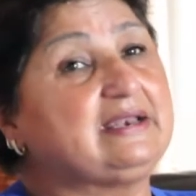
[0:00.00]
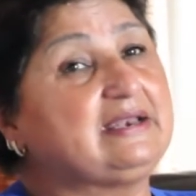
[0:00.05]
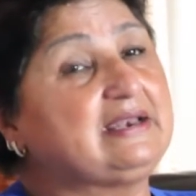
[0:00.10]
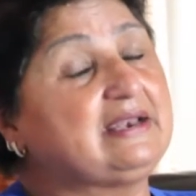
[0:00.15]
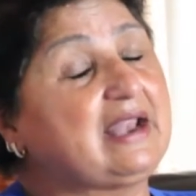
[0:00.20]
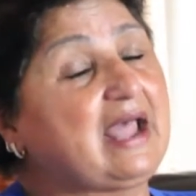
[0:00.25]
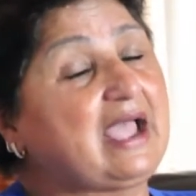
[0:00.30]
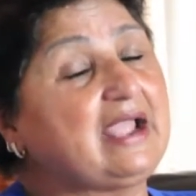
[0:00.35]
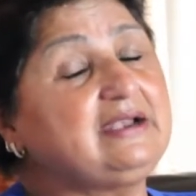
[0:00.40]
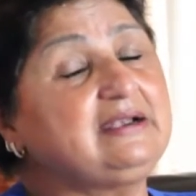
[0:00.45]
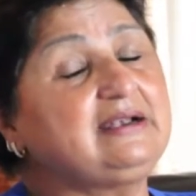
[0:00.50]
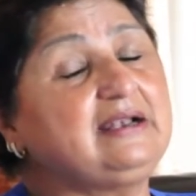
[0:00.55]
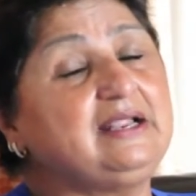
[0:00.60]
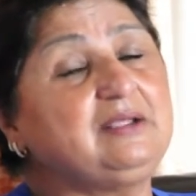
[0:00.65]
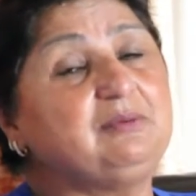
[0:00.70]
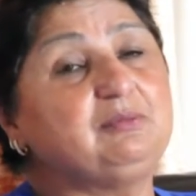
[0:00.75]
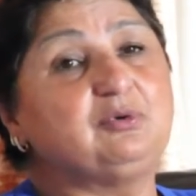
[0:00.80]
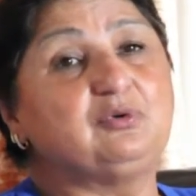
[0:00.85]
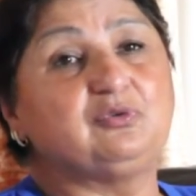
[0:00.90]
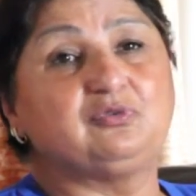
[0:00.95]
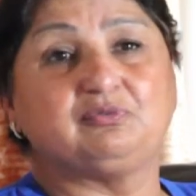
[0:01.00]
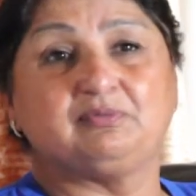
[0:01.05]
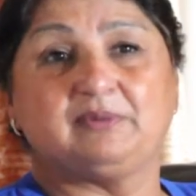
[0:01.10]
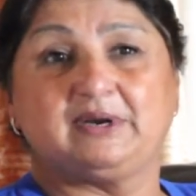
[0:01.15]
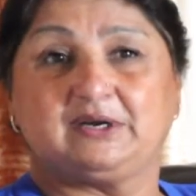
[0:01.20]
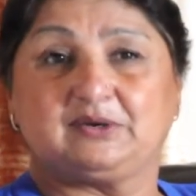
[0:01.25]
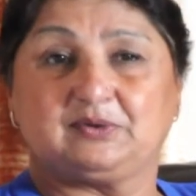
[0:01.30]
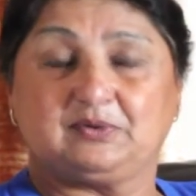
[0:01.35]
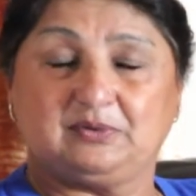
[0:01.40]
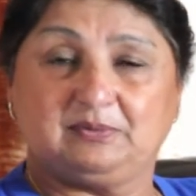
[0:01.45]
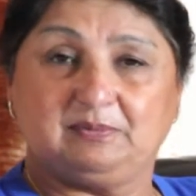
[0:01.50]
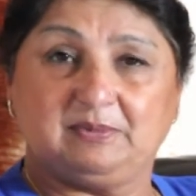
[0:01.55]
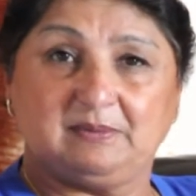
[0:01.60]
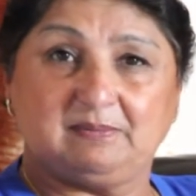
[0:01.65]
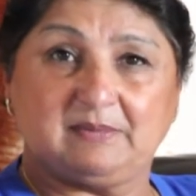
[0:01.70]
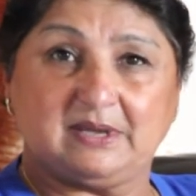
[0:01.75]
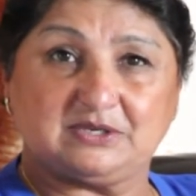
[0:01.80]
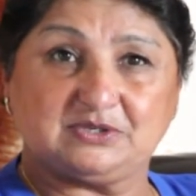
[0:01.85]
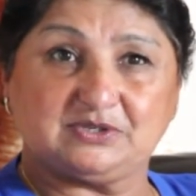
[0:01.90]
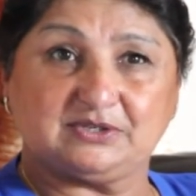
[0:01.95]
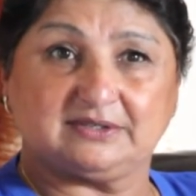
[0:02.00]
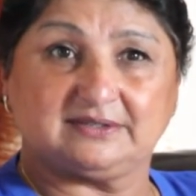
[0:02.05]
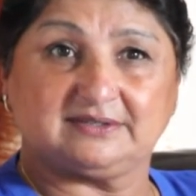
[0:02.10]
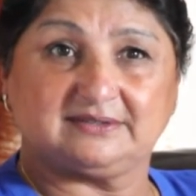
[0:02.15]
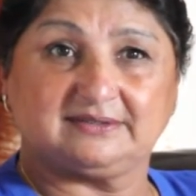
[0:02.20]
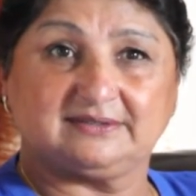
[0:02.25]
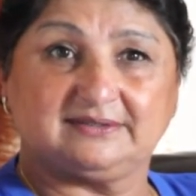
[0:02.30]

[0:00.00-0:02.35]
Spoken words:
nightly movement could be measured.